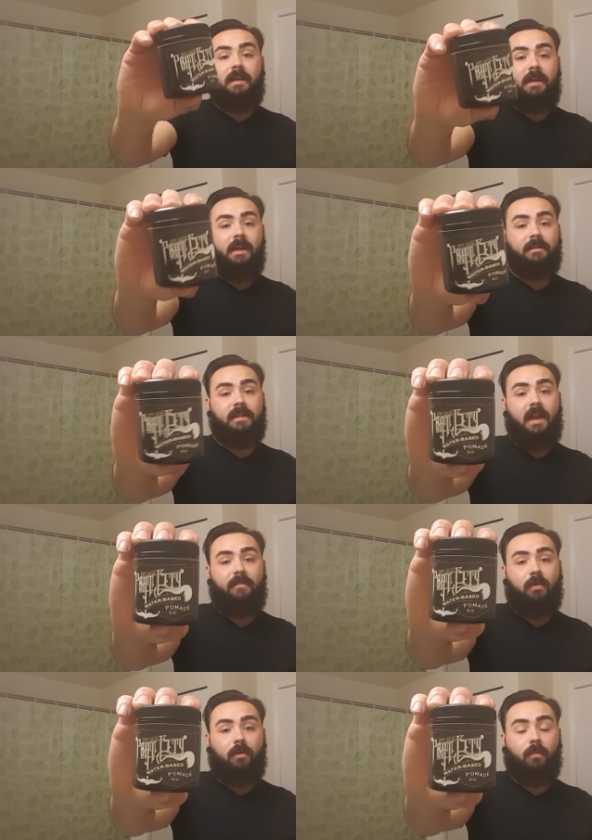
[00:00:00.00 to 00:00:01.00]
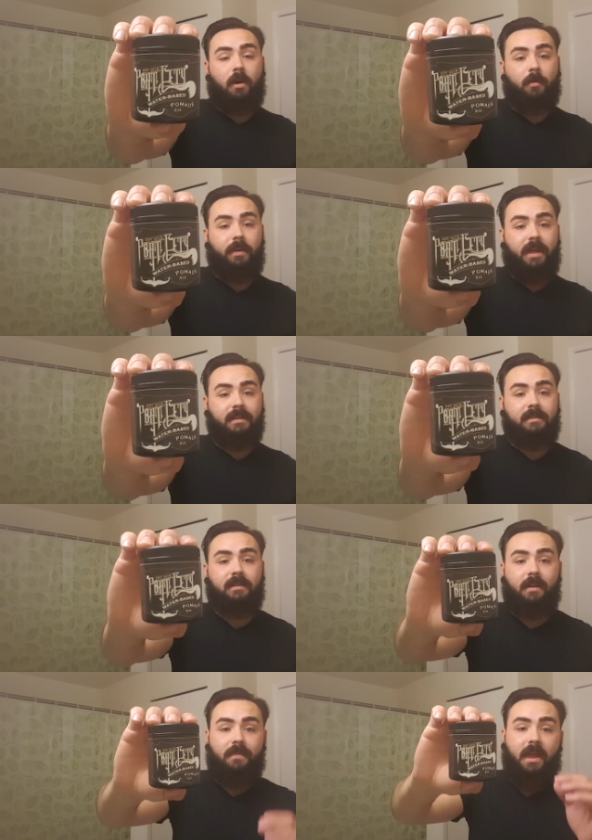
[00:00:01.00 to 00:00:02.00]
here's the heavy hold water
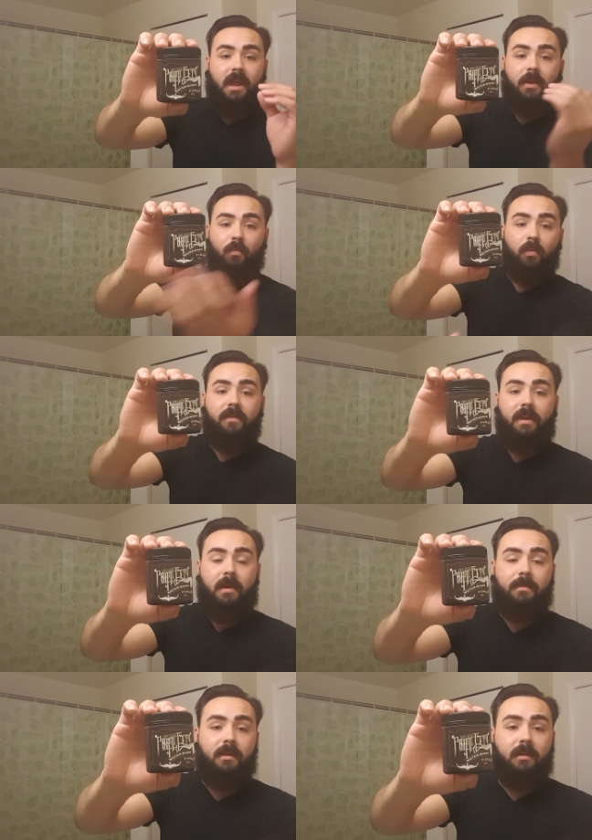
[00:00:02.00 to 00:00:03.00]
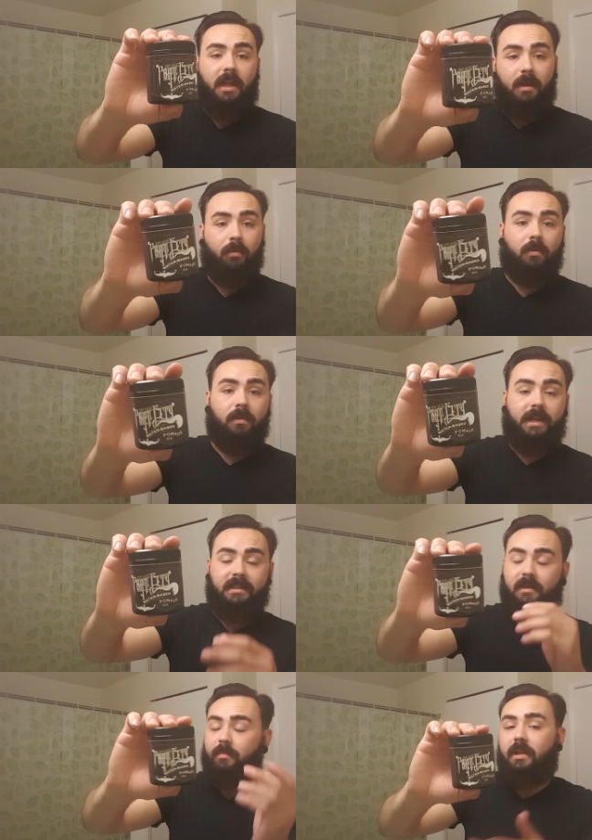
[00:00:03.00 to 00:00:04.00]
base. They revamped the label.
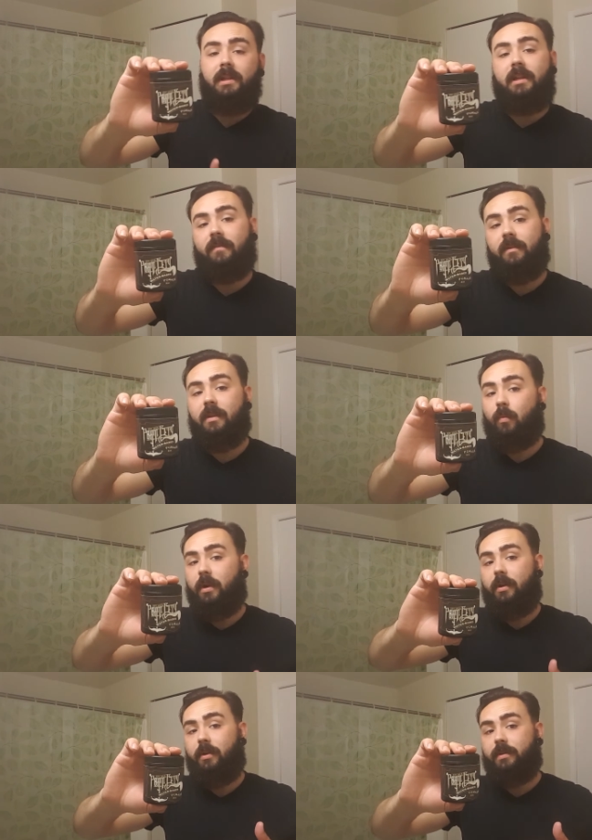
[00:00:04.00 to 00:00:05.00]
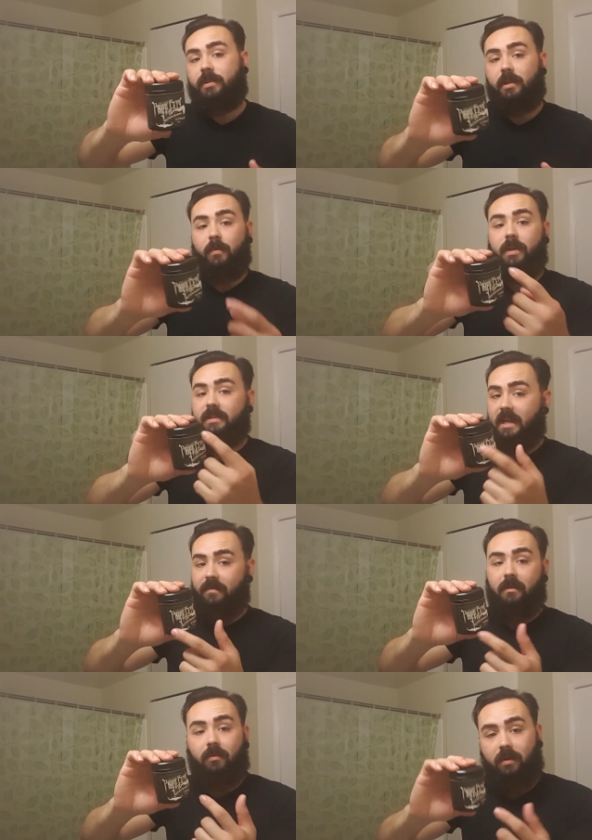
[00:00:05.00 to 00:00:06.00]
It's completely different than what you're used to. It doesn't
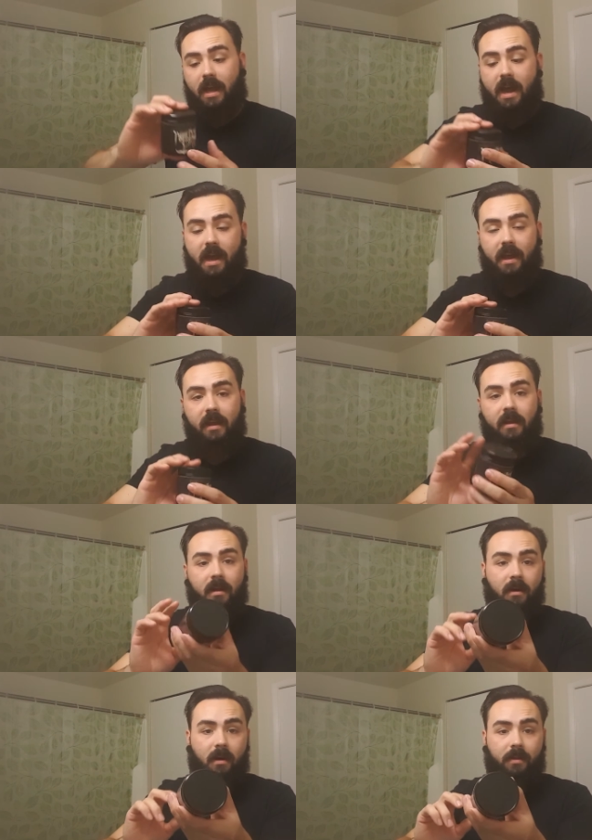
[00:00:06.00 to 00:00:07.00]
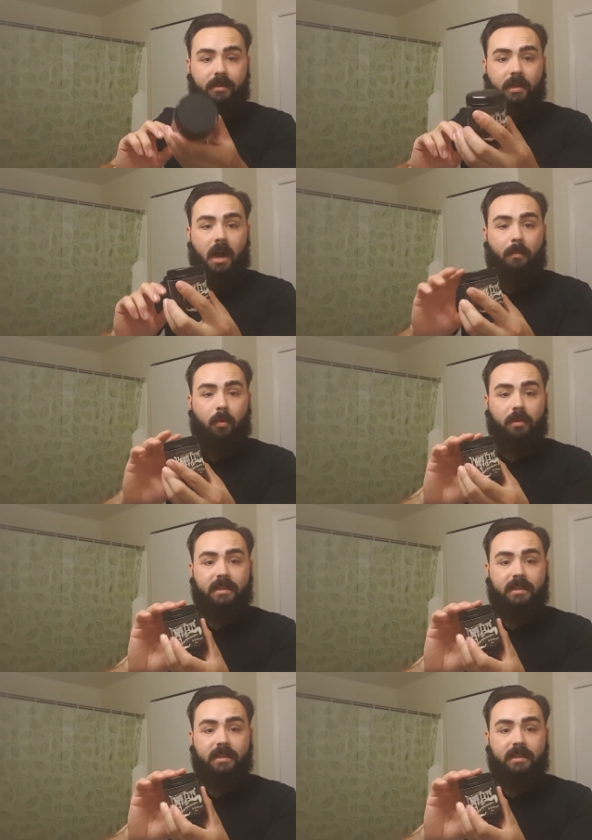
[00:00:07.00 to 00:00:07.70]
have the little guy on the top or the